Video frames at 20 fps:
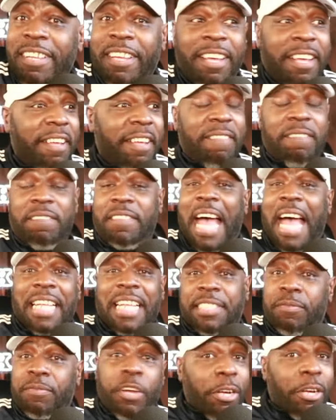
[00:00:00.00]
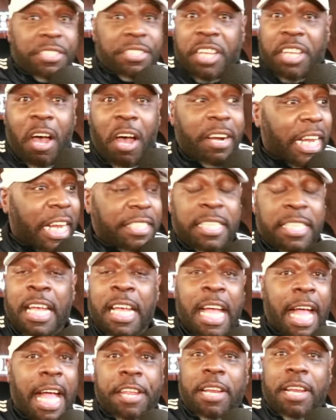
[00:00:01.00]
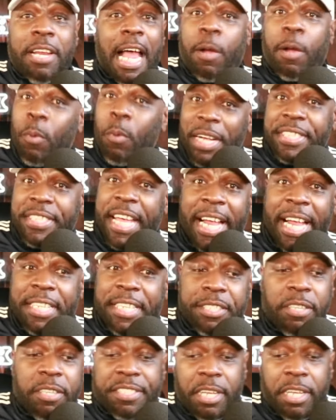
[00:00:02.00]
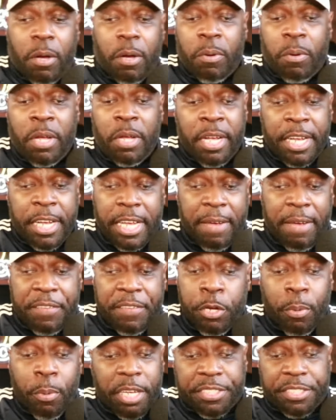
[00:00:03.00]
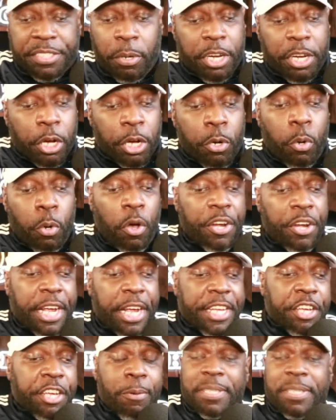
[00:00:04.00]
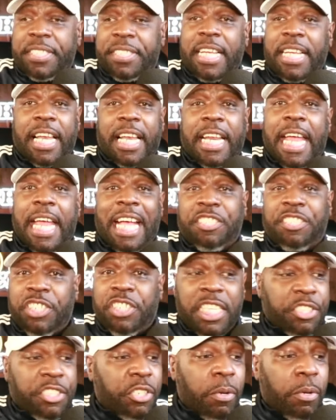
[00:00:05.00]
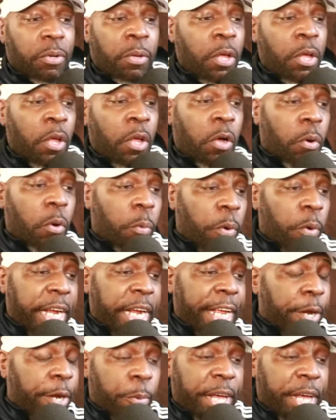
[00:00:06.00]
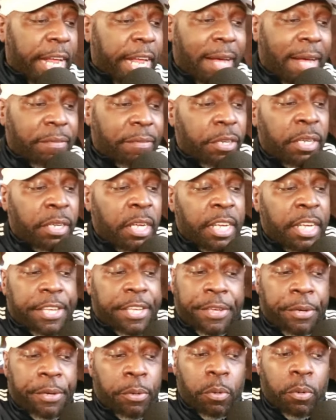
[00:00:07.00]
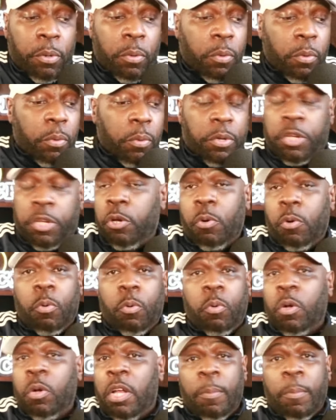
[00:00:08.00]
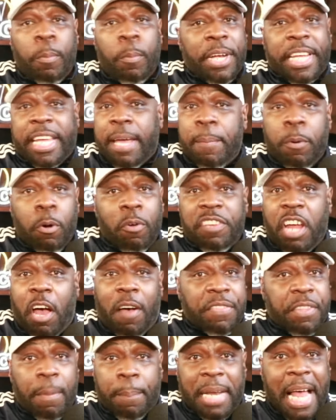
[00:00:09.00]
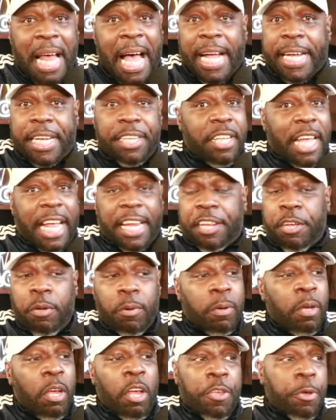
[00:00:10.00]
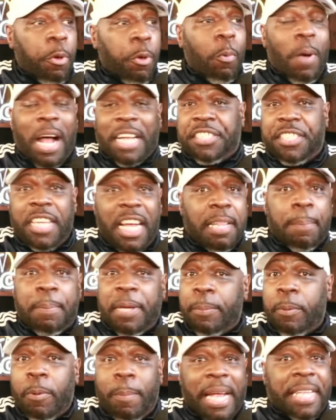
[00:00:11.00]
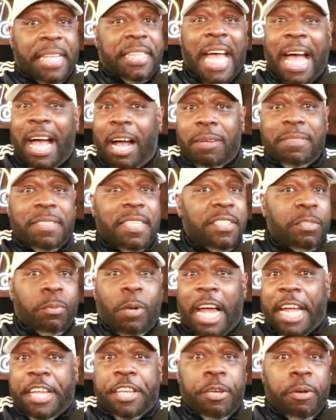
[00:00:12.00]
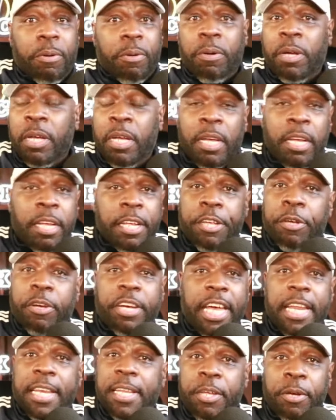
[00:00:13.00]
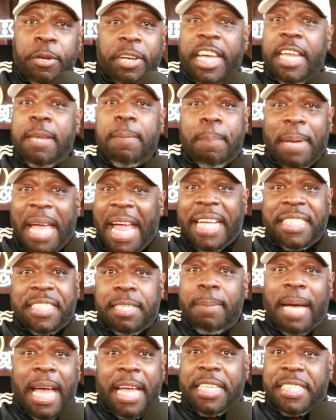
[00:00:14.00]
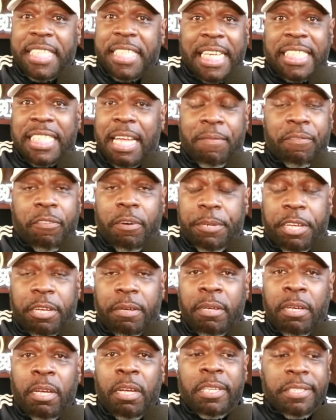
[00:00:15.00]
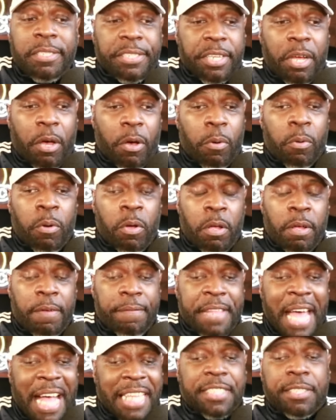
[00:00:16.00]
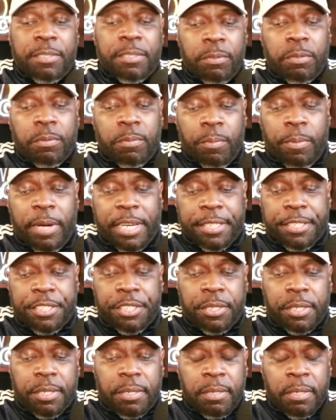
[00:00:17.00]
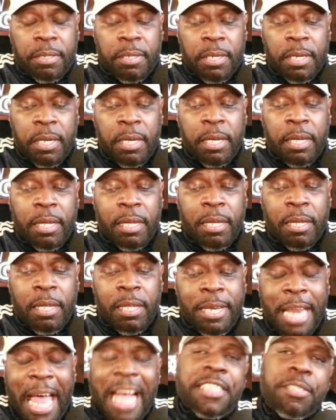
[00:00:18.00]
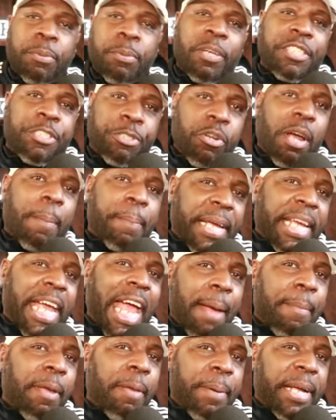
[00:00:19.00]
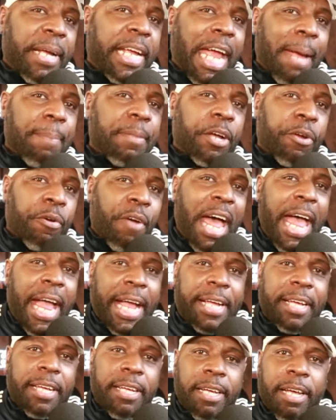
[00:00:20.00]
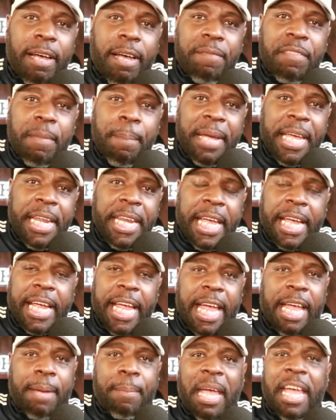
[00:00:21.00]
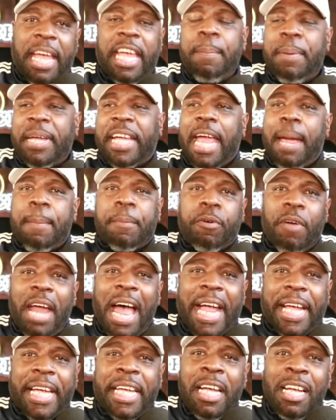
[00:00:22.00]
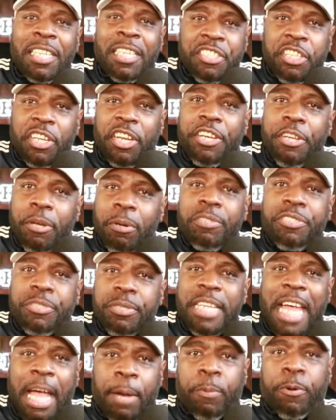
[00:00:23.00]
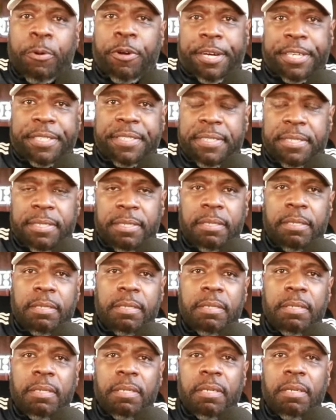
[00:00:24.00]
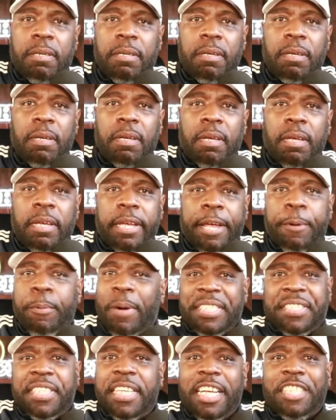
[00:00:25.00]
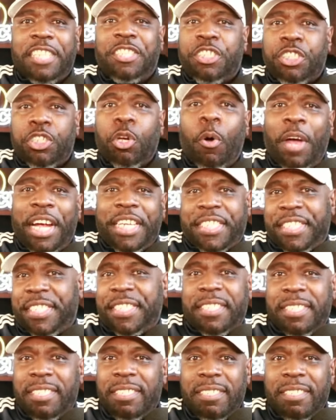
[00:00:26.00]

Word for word: That's real talk. That's and you're like, what the hell is going? So if you was on a corner and you was selling hashish or, or weed or whatever, you you would get moved off the block. You're like you you're watching other people make thousands while you you can you can beg somebody to take that from you. So that's what that's what Trump became. He became the crack of the media game, and he became crack to the news networks. It wasn't a choice.